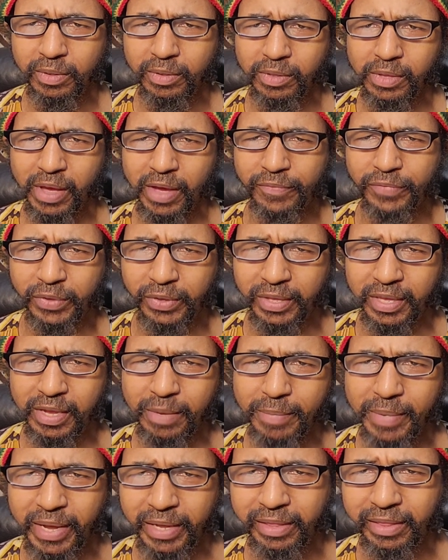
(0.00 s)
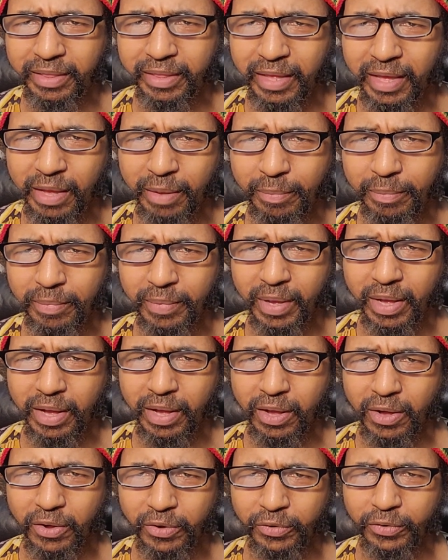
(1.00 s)
You have to keep that same
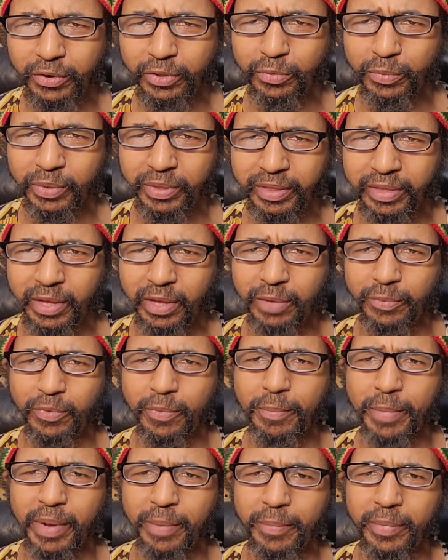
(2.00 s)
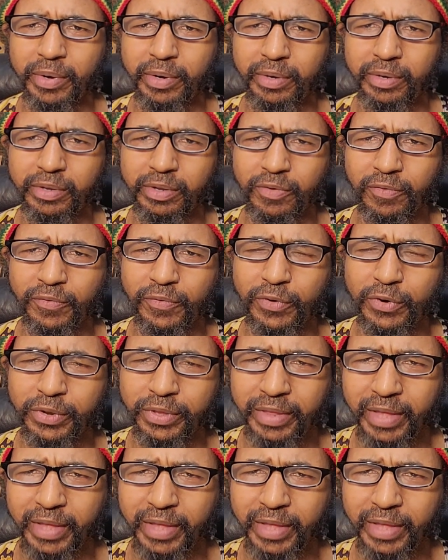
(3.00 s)
hunger. As we say, remember your first